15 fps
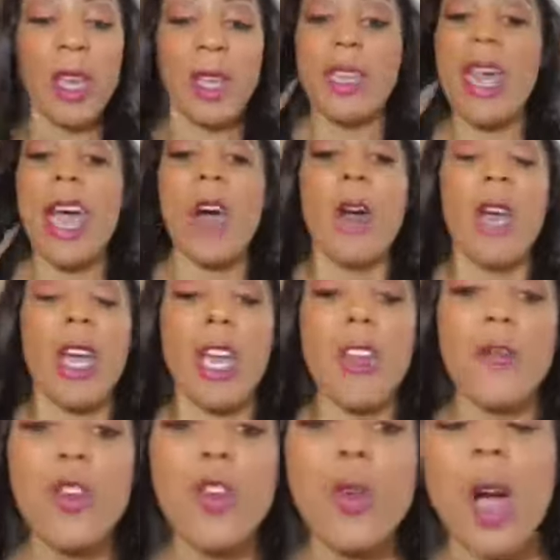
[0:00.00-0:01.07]
Now,
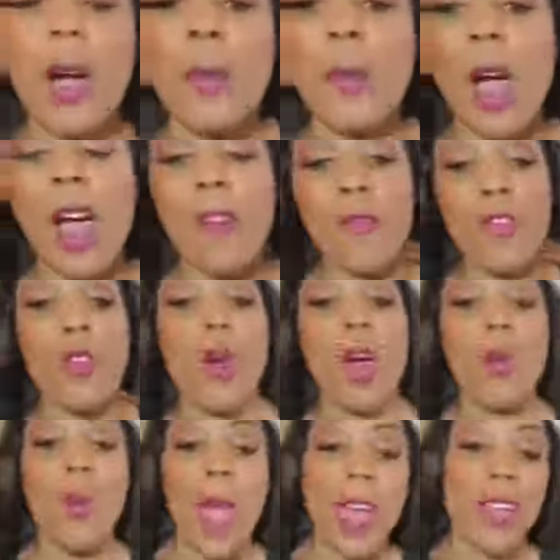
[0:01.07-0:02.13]
if you are if you
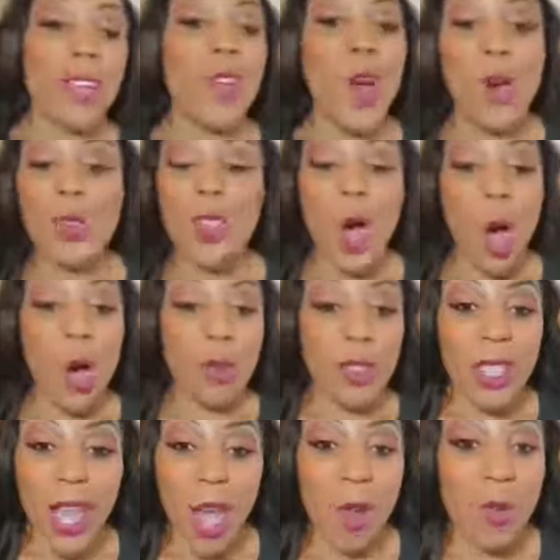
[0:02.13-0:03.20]
are writing those goals
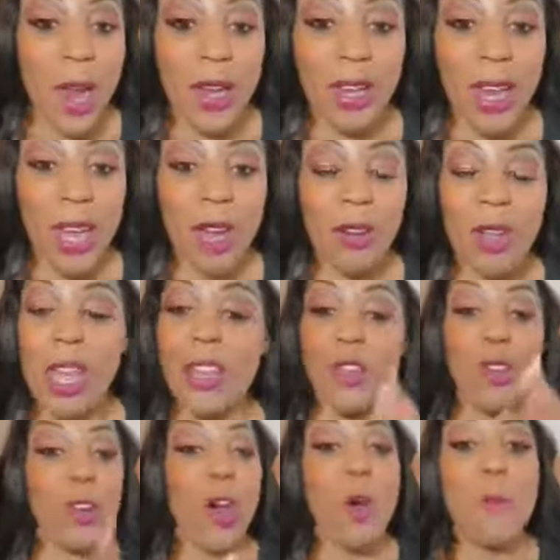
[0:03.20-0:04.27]
down right now and
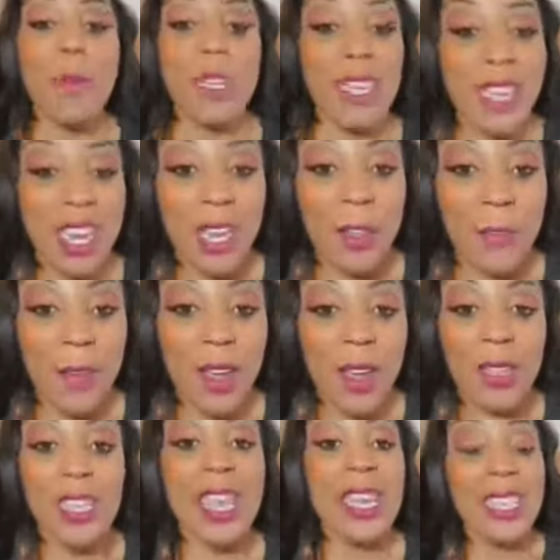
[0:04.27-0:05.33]
you don't believe
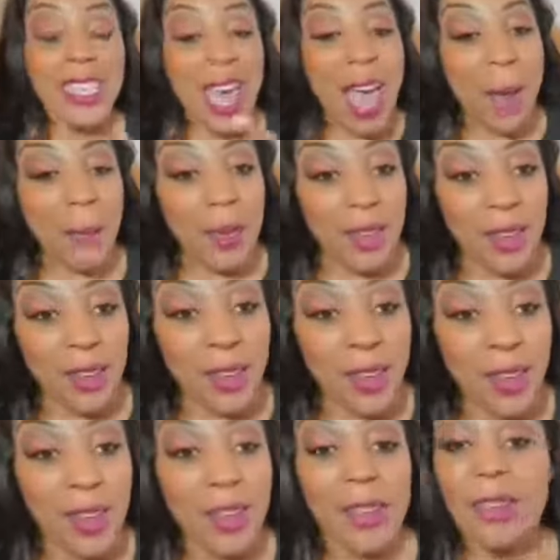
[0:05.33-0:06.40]
that it's happening,
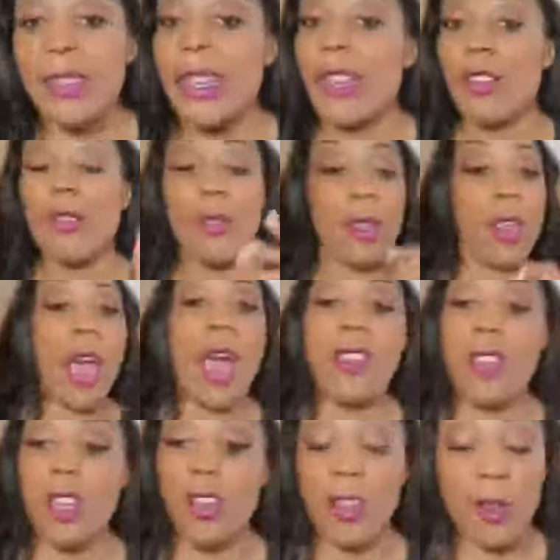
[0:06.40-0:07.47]
then I
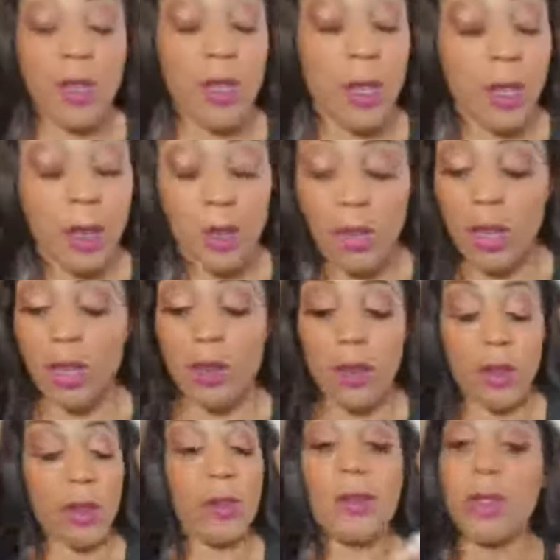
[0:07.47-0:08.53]
need you to
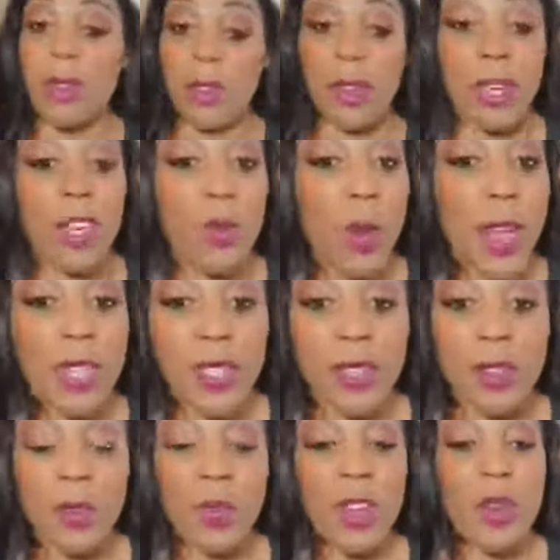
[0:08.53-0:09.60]
erase
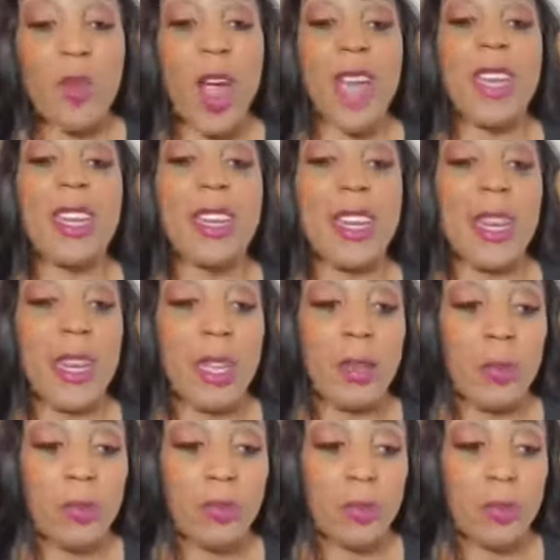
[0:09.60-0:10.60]
it, rewrite it again,